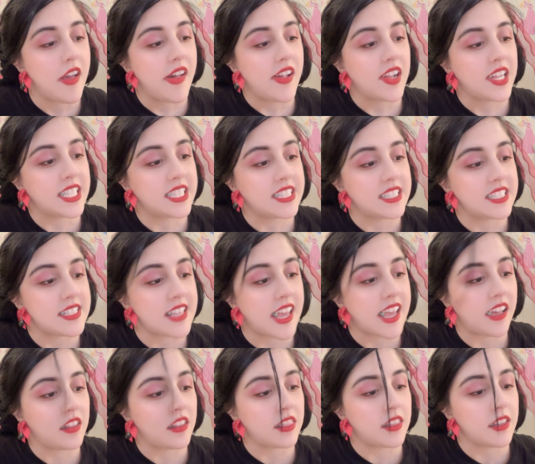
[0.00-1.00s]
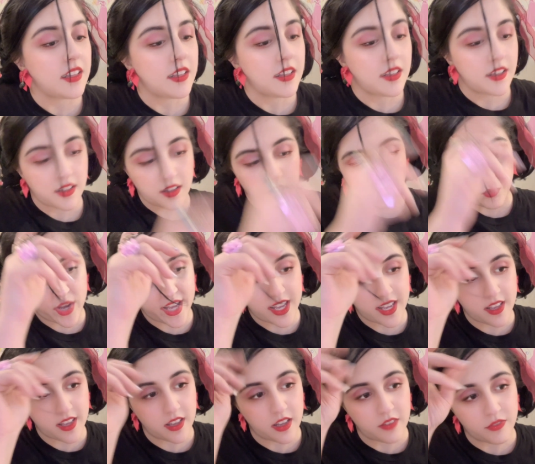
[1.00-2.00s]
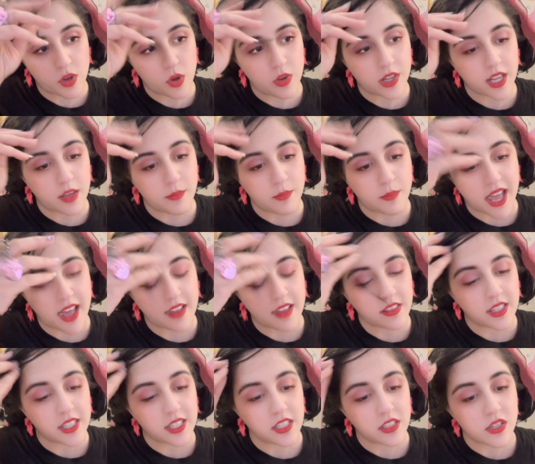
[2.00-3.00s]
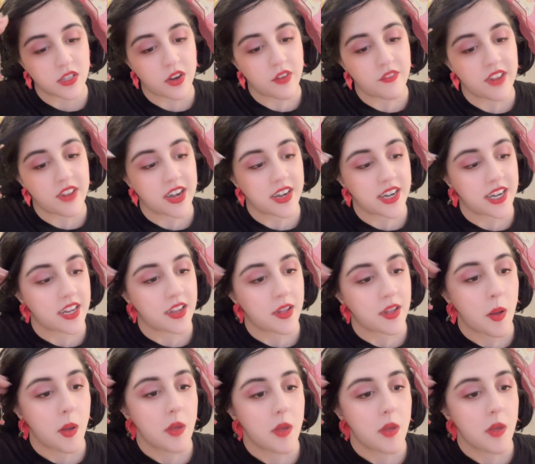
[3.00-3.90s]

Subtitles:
and this healthy way of going about things. You're very,